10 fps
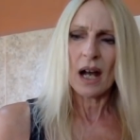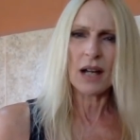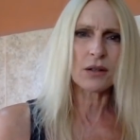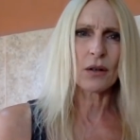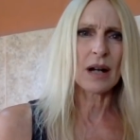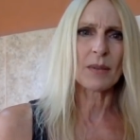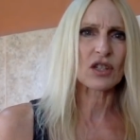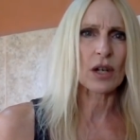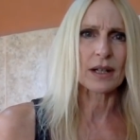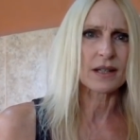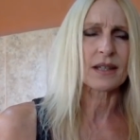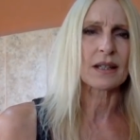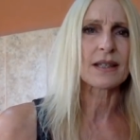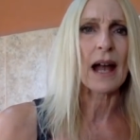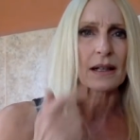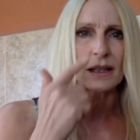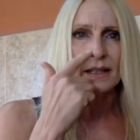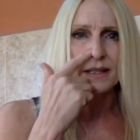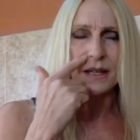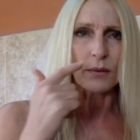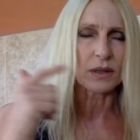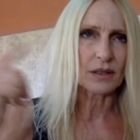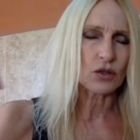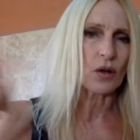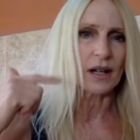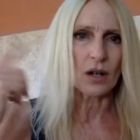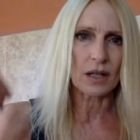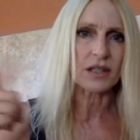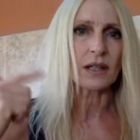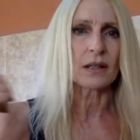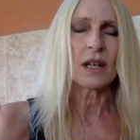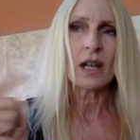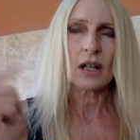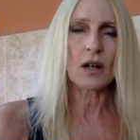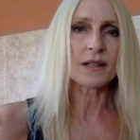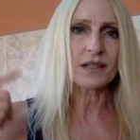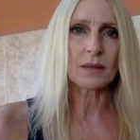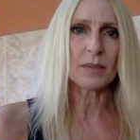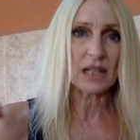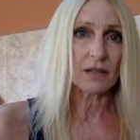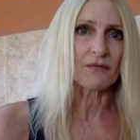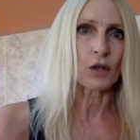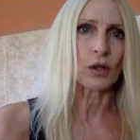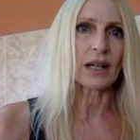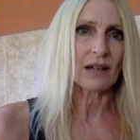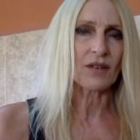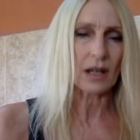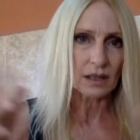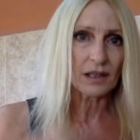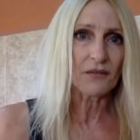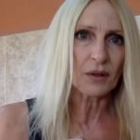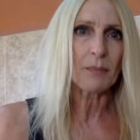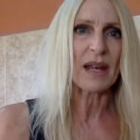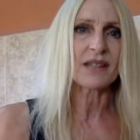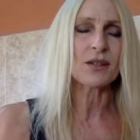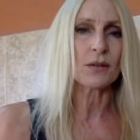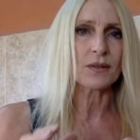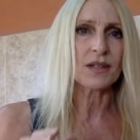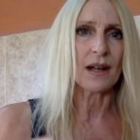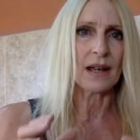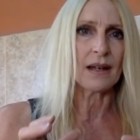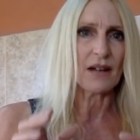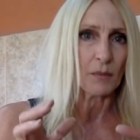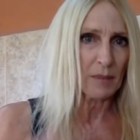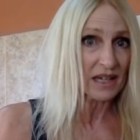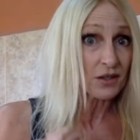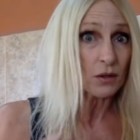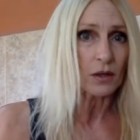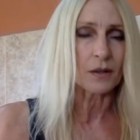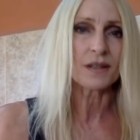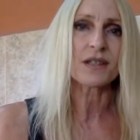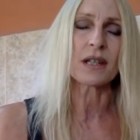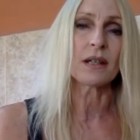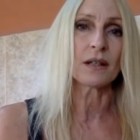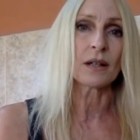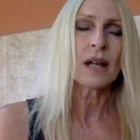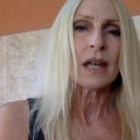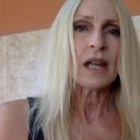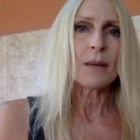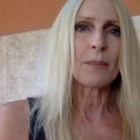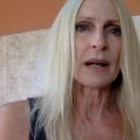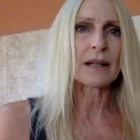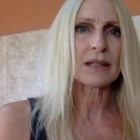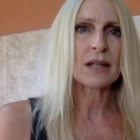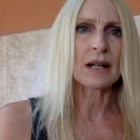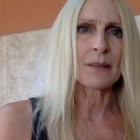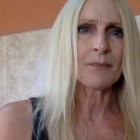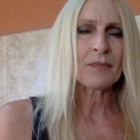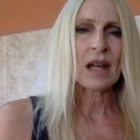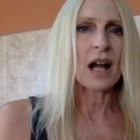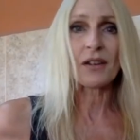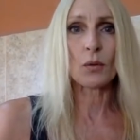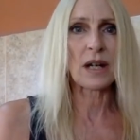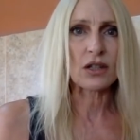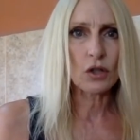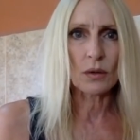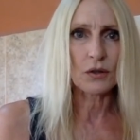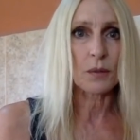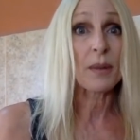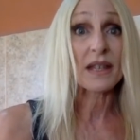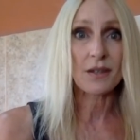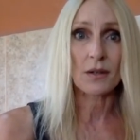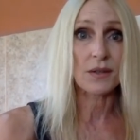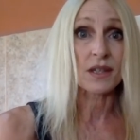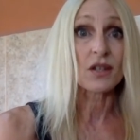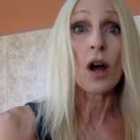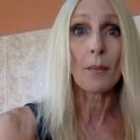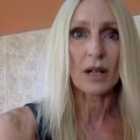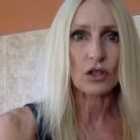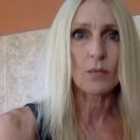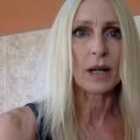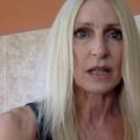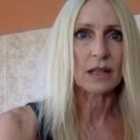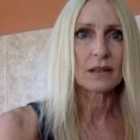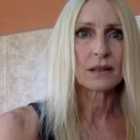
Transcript: I don't know how much that is exactly because I really try not to constantly be converting. I've got to live with pesos. I have a peso currency here, but um, either way, 200 pesos is not much money.